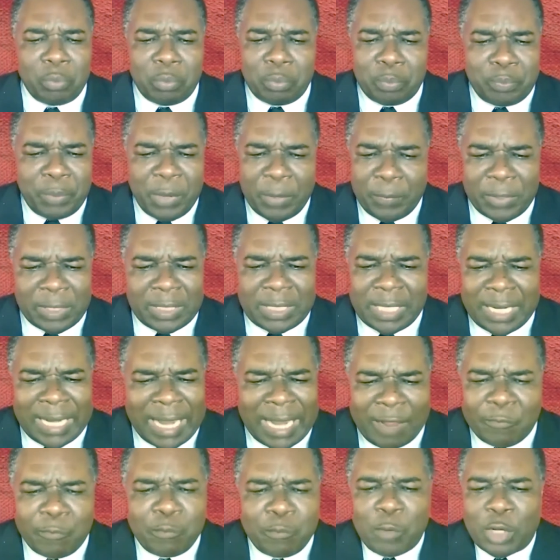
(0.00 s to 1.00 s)
People didn't
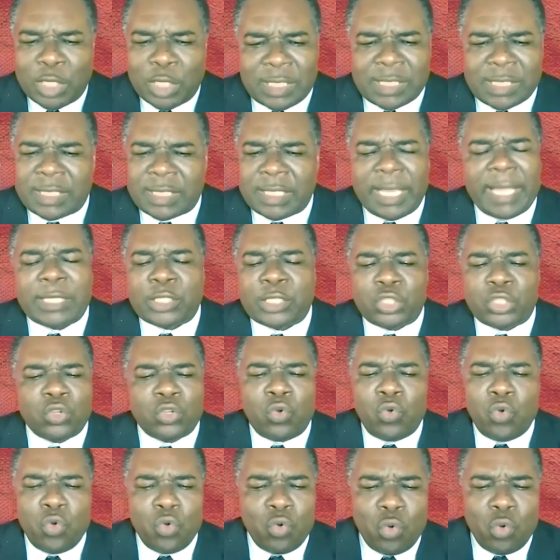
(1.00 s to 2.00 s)
have much say as to
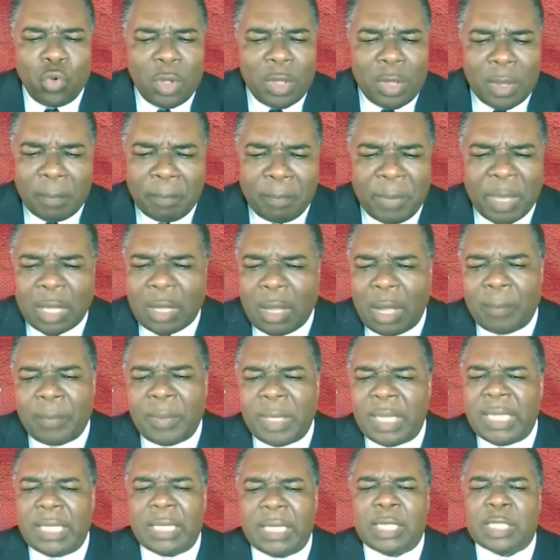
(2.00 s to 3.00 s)
who become
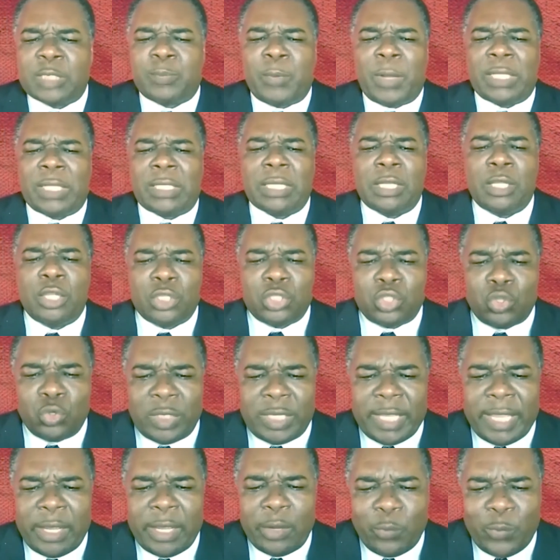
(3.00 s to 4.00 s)
leaders, but
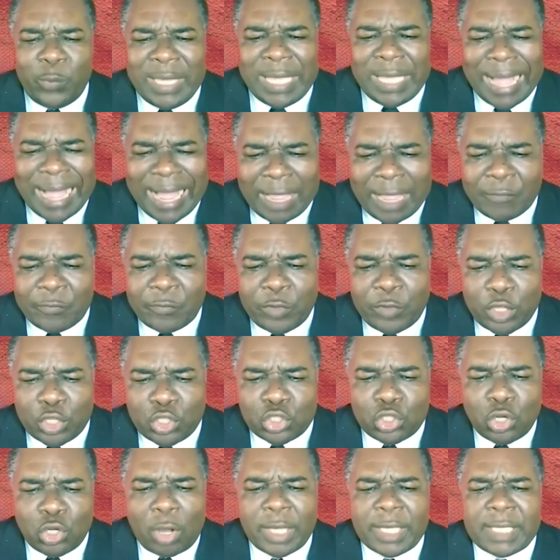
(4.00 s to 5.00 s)
today we have the
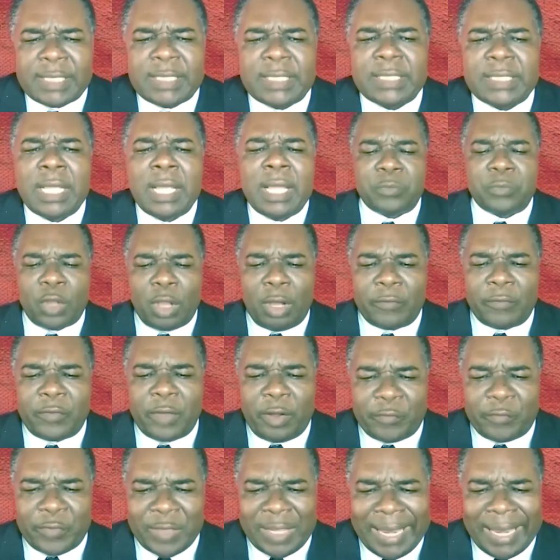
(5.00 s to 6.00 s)
choice of,
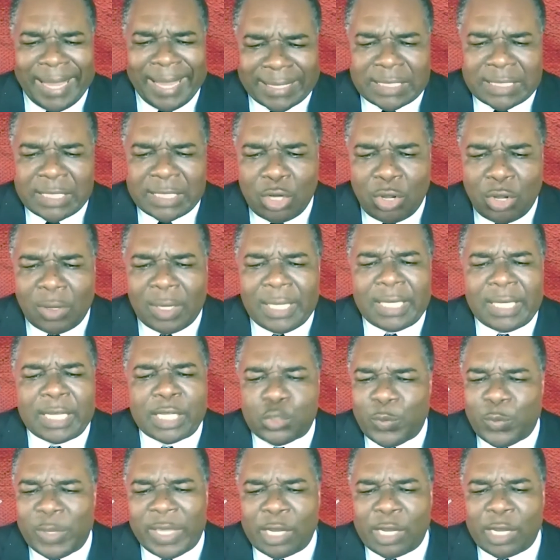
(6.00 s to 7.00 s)
of electing our
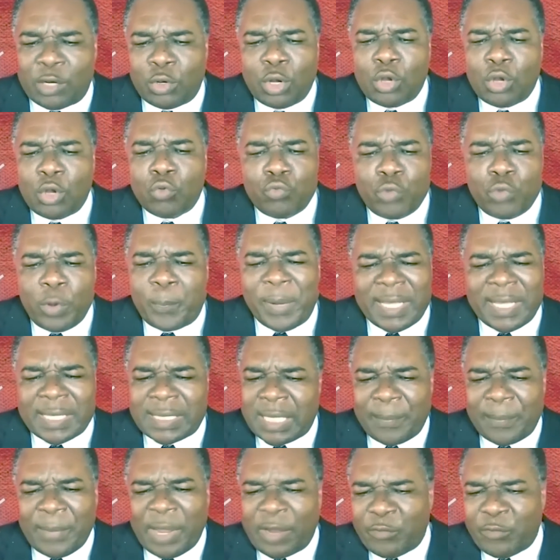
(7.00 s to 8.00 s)
leaders. We can replace
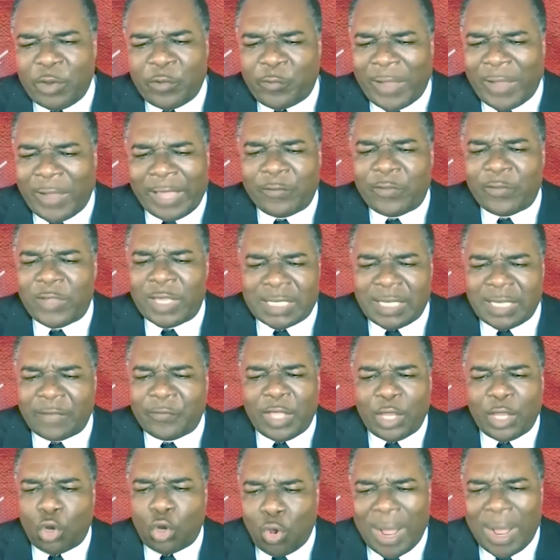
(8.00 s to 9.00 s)
them every five years if
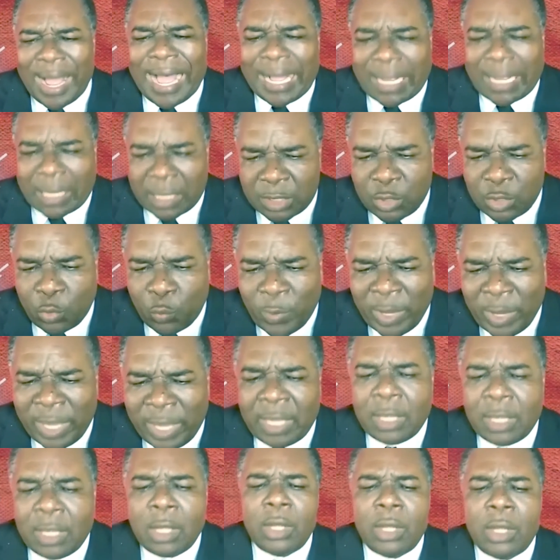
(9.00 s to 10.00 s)
they don't act the
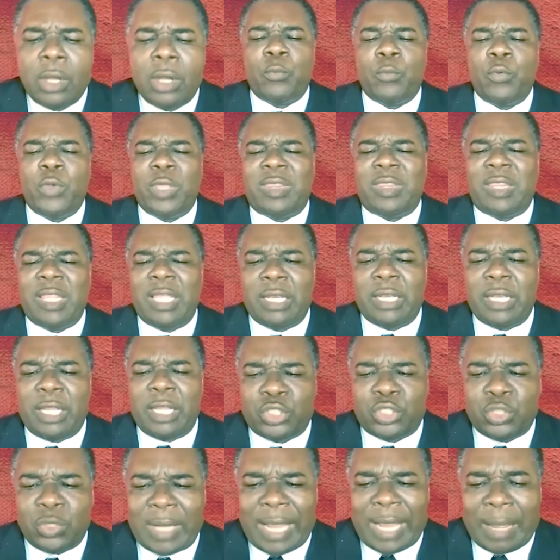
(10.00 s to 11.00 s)
way we think
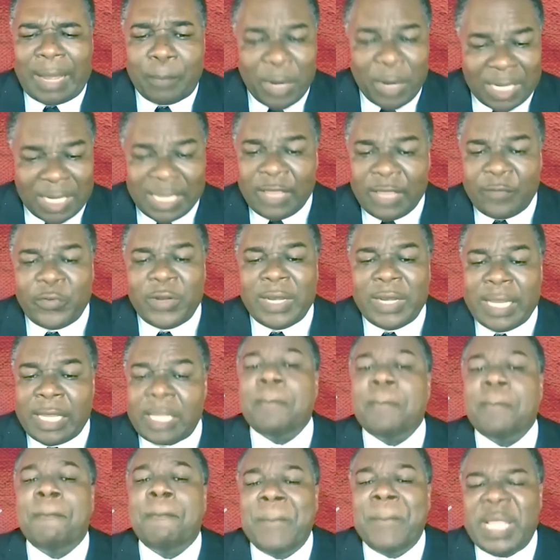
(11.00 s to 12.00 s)
they should act. But even in the
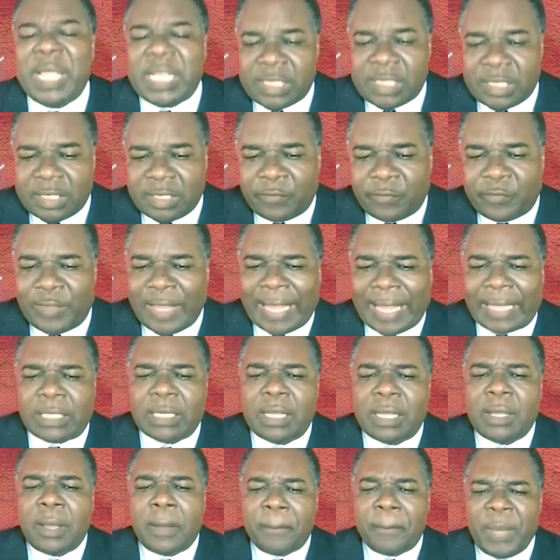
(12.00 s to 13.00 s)
midst of that,
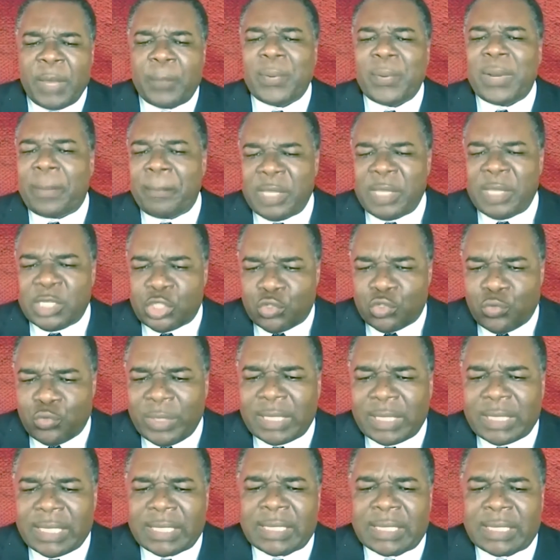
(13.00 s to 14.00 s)
people are
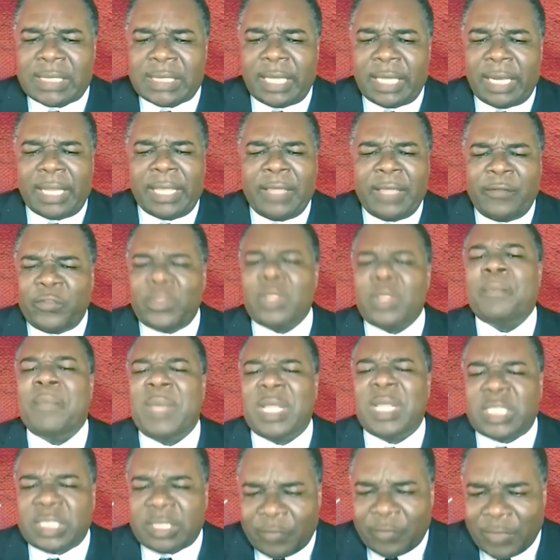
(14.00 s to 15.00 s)
mistreated still. Even in the
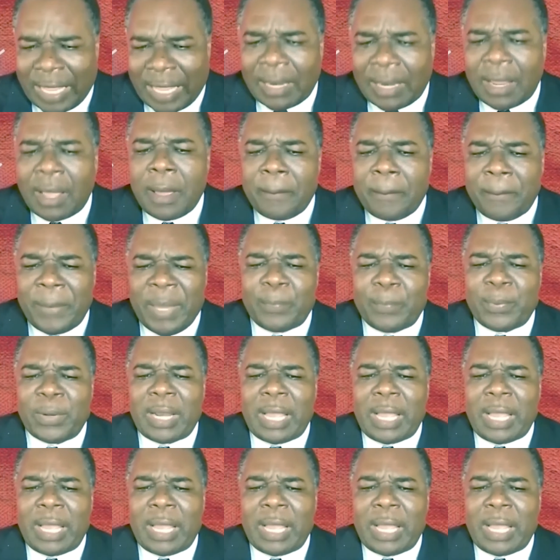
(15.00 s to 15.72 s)
midst of that, people